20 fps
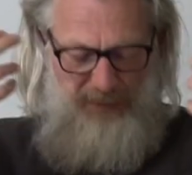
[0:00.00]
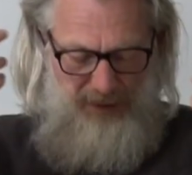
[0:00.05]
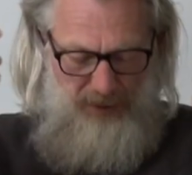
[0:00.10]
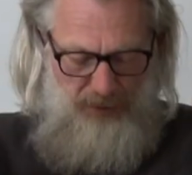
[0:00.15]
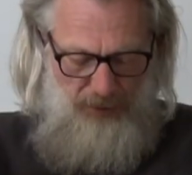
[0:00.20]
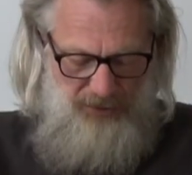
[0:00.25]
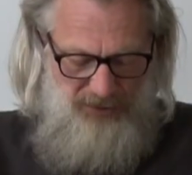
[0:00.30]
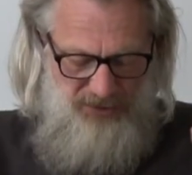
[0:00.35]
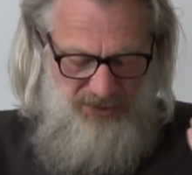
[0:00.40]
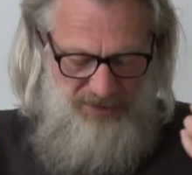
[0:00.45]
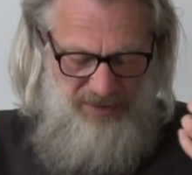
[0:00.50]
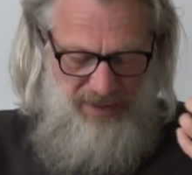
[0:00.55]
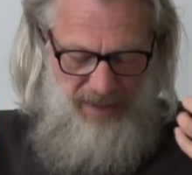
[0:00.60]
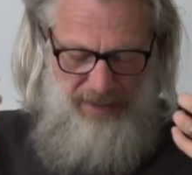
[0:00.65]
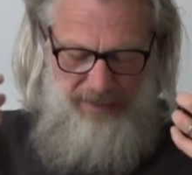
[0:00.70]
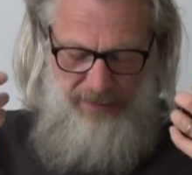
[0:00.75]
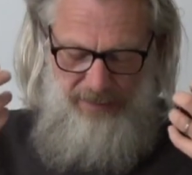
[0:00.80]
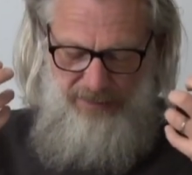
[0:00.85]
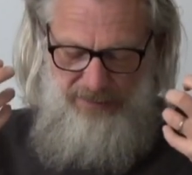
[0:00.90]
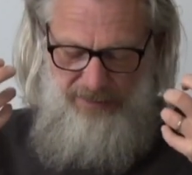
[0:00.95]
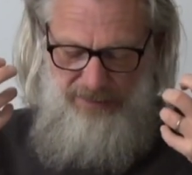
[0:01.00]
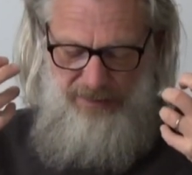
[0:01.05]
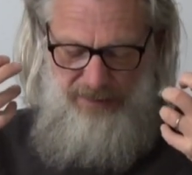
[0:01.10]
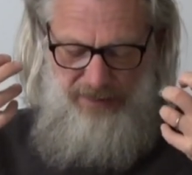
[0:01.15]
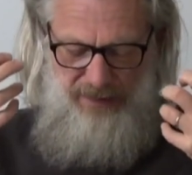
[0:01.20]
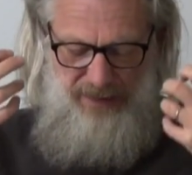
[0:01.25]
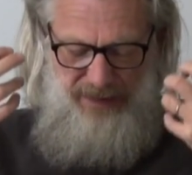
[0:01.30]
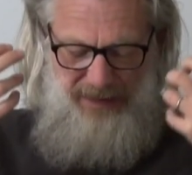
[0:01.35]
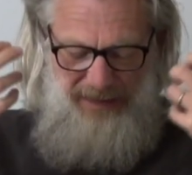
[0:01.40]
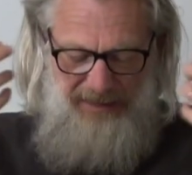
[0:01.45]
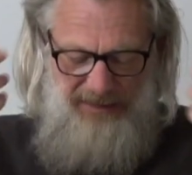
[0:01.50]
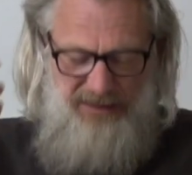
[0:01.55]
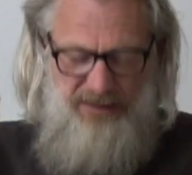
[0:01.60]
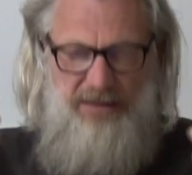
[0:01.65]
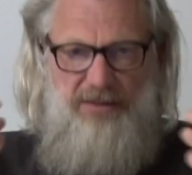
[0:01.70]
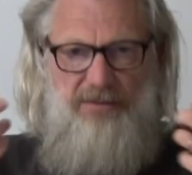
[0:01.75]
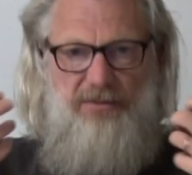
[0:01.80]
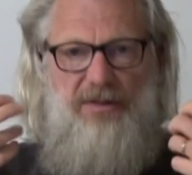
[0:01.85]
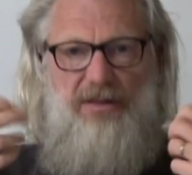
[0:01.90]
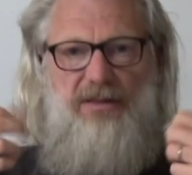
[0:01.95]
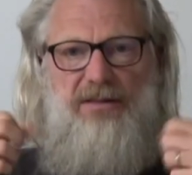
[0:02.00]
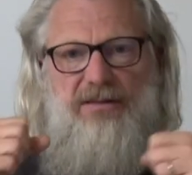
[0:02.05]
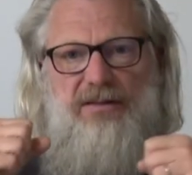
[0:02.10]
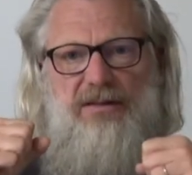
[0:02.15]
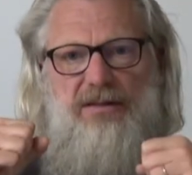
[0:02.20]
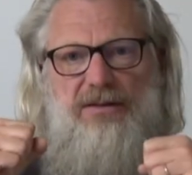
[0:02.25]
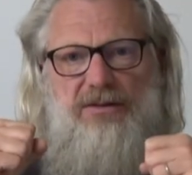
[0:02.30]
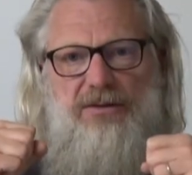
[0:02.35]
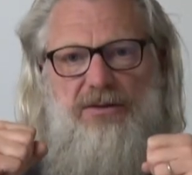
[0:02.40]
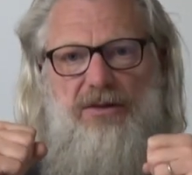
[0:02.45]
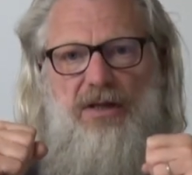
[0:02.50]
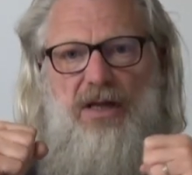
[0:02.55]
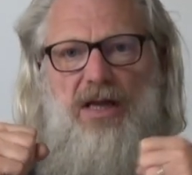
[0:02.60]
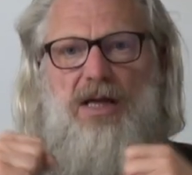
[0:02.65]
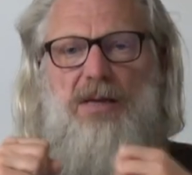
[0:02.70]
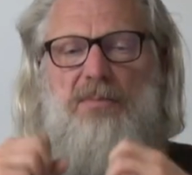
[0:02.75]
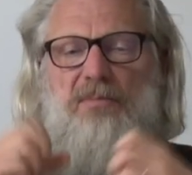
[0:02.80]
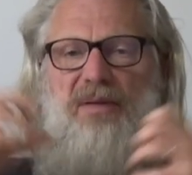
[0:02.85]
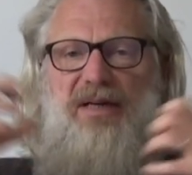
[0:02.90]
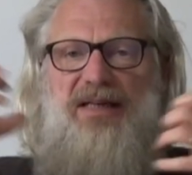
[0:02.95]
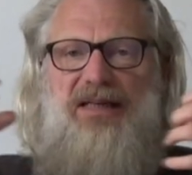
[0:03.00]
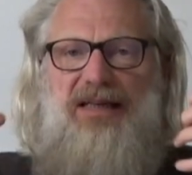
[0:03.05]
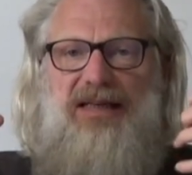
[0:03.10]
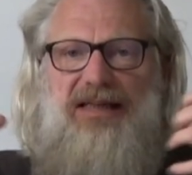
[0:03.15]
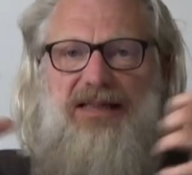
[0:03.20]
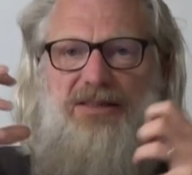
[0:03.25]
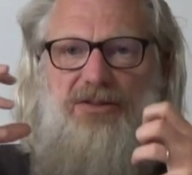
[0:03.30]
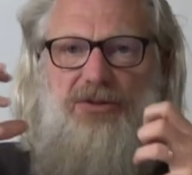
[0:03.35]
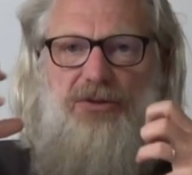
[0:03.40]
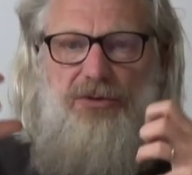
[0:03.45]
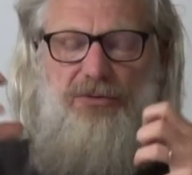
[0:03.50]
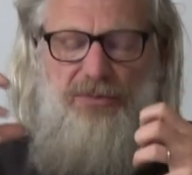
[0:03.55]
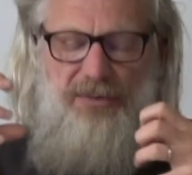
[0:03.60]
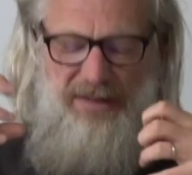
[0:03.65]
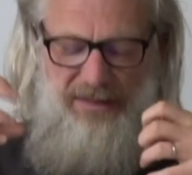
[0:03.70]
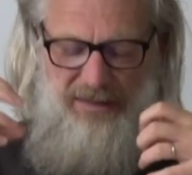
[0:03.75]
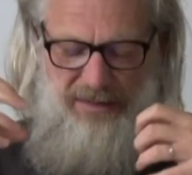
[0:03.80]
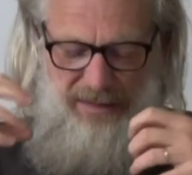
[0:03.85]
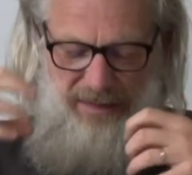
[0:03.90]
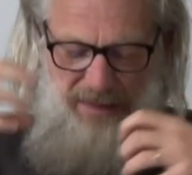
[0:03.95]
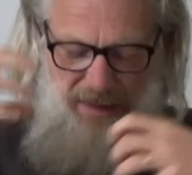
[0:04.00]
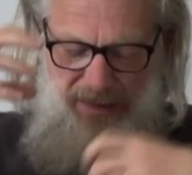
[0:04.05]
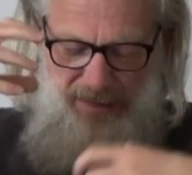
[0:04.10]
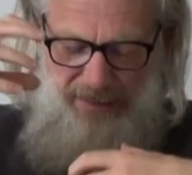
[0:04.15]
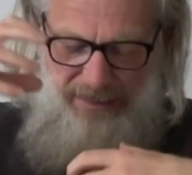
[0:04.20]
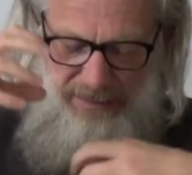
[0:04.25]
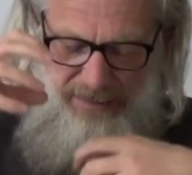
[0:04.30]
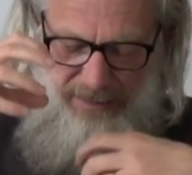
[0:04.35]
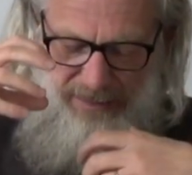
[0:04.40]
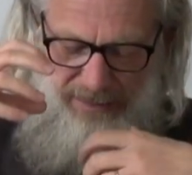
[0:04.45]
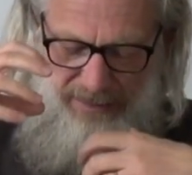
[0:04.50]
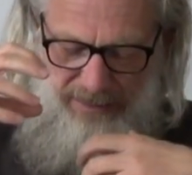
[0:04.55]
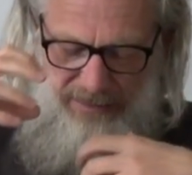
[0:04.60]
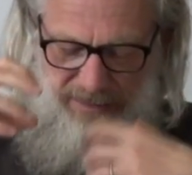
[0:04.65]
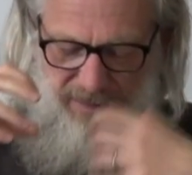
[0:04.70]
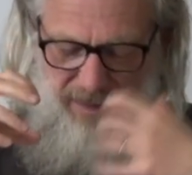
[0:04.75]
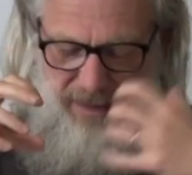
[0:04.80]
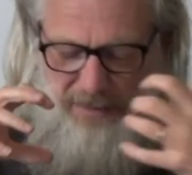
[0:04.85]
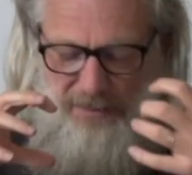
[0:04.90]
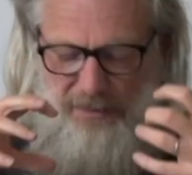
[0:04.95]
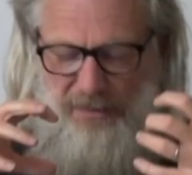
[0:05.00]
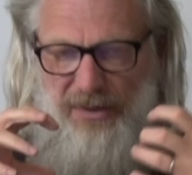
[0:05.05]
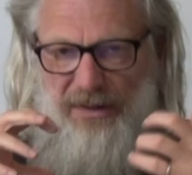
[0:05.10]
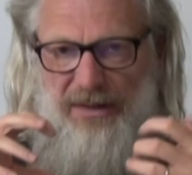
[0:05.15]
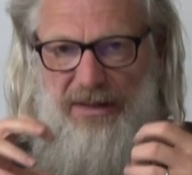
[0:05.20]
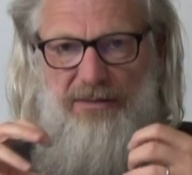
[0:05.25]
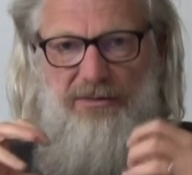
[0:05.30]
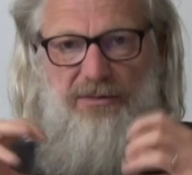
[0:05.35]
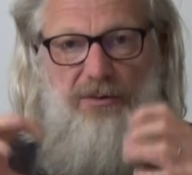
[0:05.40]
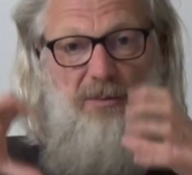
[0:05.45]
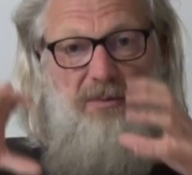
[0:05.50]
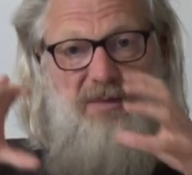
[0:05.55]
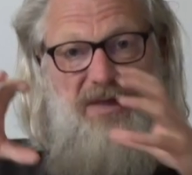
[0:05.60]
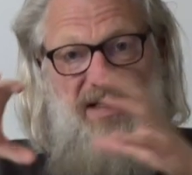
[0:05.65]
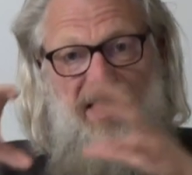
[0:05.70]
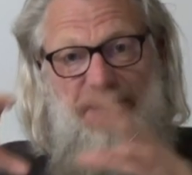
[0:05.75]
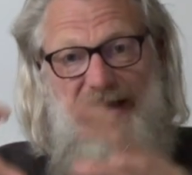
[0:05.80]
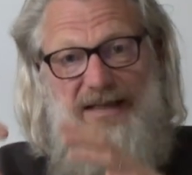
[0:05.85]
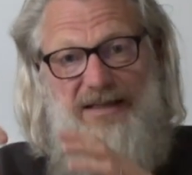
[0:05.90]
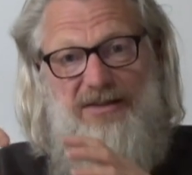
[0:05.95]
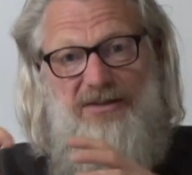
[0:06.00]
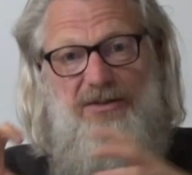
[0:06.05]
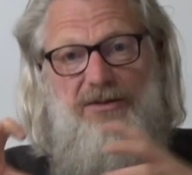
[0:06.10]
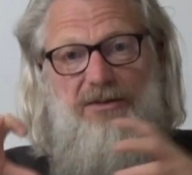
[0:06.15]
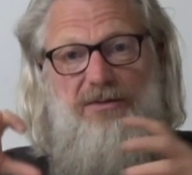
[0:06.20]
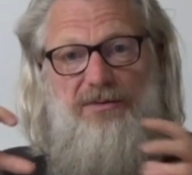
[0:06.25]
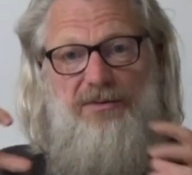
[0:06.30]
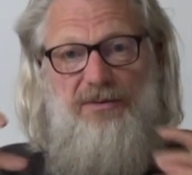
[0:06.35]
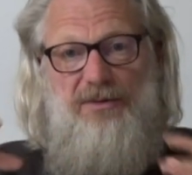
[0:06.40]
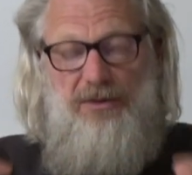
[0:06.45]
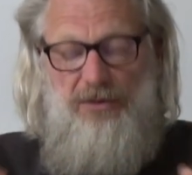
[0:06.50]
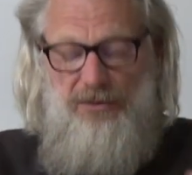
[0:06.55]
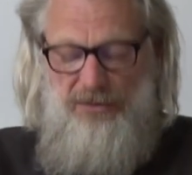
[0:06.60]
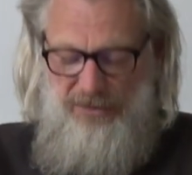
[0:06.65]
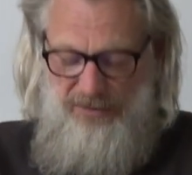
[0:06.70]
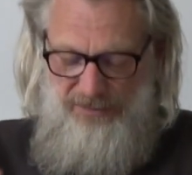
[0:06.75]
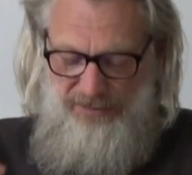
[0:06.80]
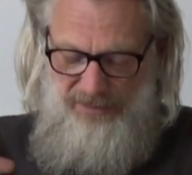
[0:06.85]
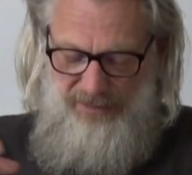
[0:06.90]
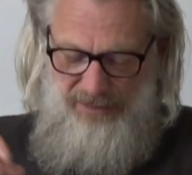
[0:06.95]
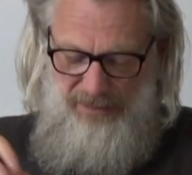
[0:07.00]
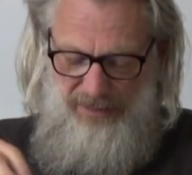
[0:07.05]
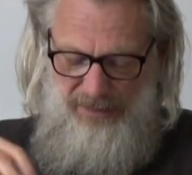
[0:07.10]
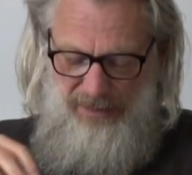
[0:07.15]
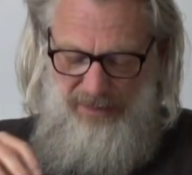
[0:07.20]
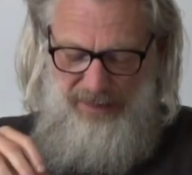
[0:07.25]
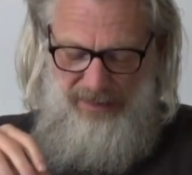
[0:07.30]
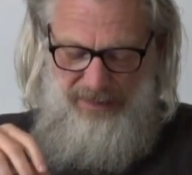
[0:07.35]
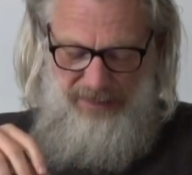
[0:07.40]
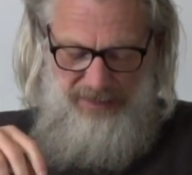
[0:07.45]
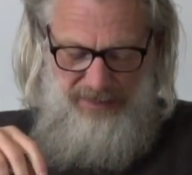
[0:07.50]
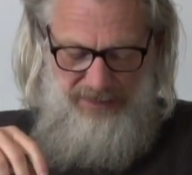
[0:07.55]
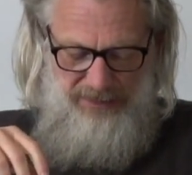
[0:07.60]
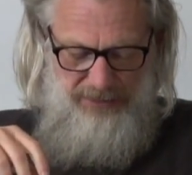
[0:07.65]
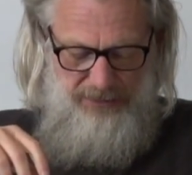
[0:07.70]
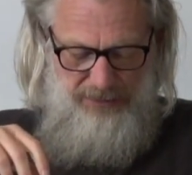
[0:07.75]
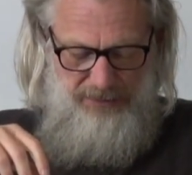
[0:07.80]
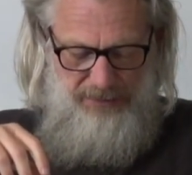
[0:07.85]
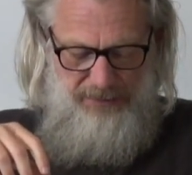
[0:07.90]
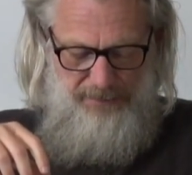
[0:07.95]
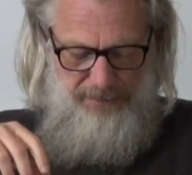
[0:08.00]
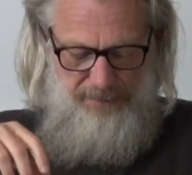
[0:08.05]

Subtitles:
on science and civilization by integrating ideas and beliefs from Asian philosophy and history.